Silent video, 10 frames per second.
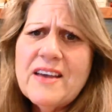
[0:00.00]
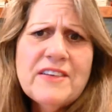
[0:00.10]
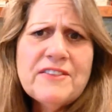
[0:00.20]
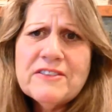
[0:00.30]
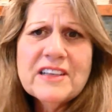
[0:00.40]
I've
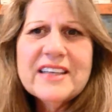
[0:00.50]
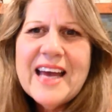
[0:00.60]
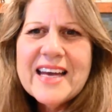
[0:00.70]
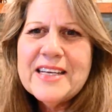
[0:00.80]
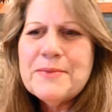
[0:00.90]
ever really
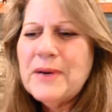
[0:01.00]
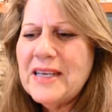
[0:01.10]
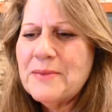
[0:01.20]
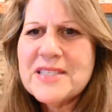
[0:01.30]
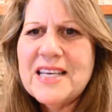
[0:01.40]
had anybody
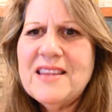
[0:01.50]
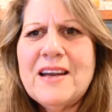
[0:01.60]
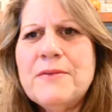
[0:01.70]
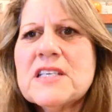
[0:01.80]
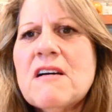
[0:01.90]
upset that I
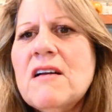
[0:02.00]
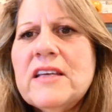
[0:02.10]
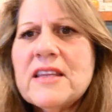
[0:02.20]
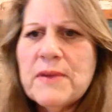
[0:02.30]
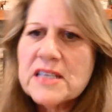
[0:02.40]
was
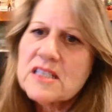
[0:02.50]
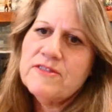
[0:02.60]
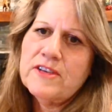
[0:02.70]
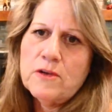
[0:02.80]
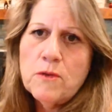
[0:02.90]
calling them asking
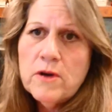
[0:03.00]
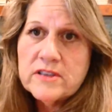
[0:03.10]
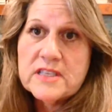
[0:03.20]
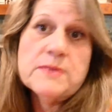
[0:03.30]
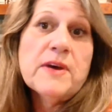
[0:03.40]
for their
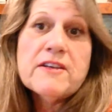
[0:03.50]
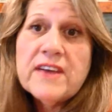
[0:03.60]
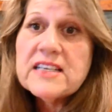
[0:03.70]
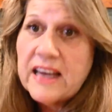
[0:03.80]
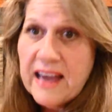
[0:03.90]
orders. As a matter of
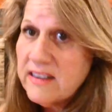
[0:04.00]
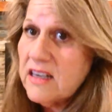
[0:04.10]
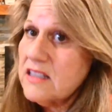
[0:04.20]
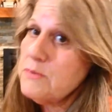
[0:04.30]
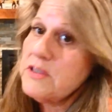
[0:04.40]
fact, I had
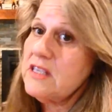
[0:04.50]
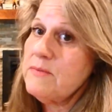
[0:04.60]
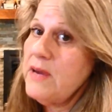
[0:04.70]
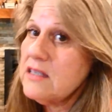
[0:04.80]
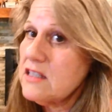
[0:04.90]
customers in the
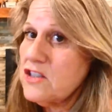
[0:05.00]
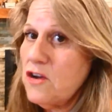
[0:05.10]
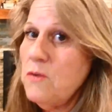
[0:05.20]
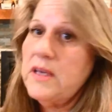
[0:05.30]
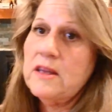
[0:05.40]
past that
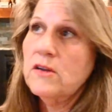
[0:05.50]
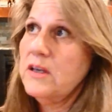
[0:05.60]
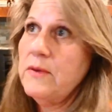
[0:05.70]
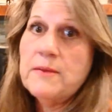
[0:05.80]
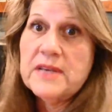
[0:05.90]
told me the only
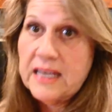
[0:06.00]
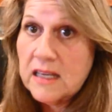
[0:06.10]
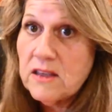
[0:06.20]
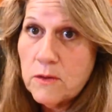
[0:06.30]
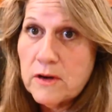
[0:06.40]
way I'm going to
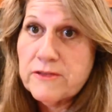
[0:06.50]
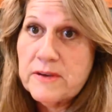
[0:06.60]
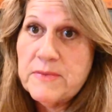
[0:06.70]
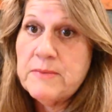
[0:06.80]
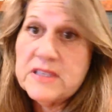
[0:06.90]
get the order
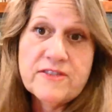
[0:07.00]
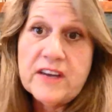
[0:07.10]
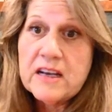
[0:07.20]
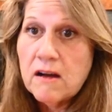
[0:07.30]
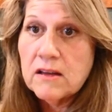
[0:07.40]
from them is if I
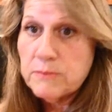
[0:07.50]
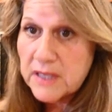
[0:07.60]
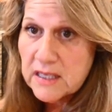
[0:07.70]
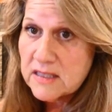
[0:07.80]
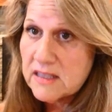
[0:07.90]
call them
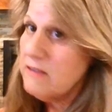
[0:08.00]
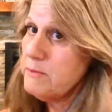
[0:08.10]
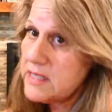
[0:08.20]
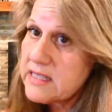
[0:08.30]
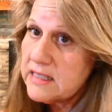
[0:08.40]
because they're
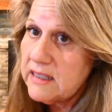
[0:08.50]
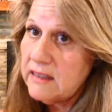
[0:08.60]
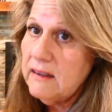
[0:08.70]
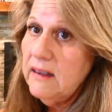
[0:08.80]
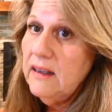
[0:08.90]
busy
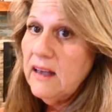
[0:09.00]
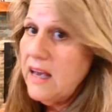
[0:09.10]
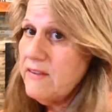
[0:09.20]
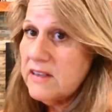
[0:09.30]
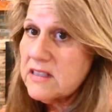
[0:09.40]
and
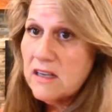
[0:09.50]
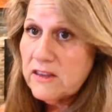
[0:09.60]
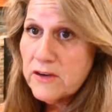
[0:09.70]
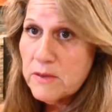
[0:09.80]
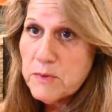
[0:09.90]
Avon's not
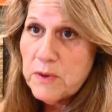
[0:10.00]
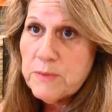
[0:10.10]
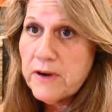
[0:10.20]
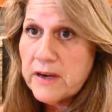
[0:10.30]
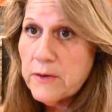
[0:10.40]
their number one
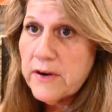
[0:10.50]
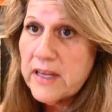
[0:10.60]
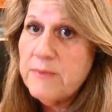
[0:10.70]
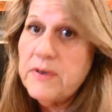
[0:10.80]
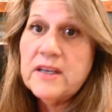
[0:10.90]

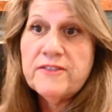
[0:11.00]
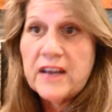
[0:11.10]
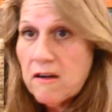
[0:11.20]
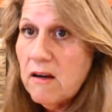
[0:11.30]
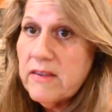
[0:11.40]
priority. But if I
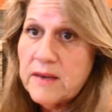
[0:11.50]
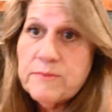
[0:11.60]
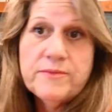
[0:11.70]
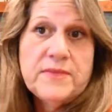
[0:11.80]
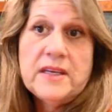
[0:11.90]
call
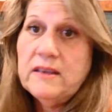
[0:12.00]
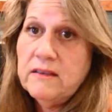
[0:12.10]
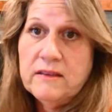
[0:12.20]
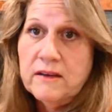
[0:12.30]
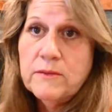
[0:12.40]
them, they
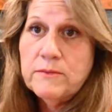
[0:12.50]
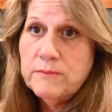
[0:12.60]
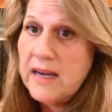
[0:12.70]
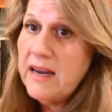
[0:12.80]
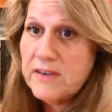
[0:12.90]
you know
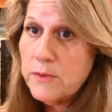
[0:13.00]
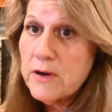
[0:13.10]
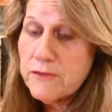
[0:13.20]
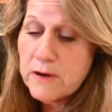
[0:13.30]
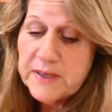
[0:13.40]
might have an order
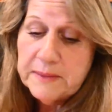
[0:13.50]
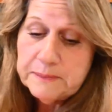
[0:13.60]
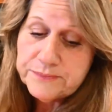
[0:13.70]
for me.